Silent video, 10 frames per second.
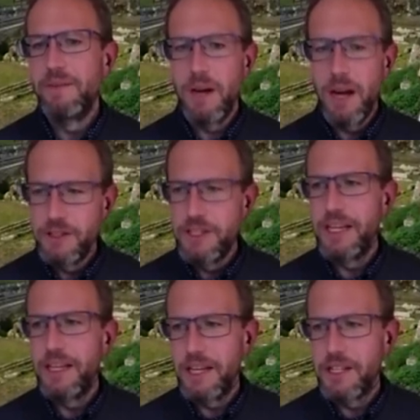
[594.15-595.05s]
what
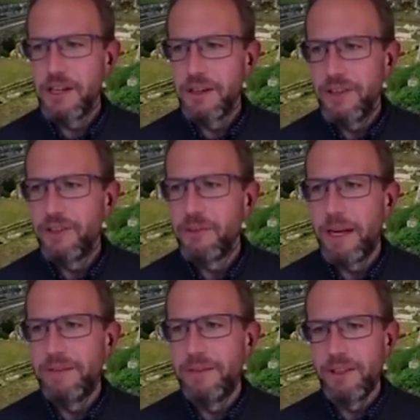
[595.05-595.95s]
hunting in ancient Greece
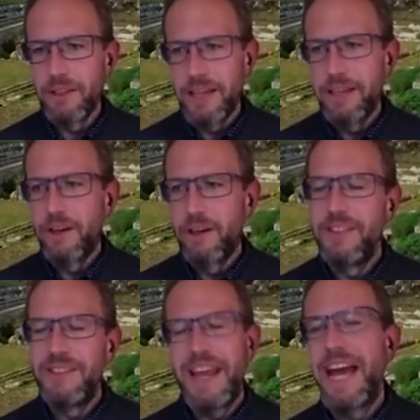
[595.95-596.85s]
might have looked like, or at
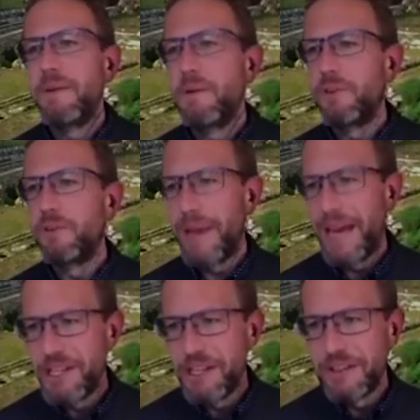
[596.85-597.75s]
least how it was
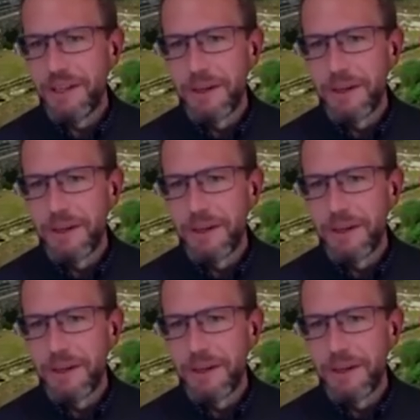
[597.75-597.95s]
imagined.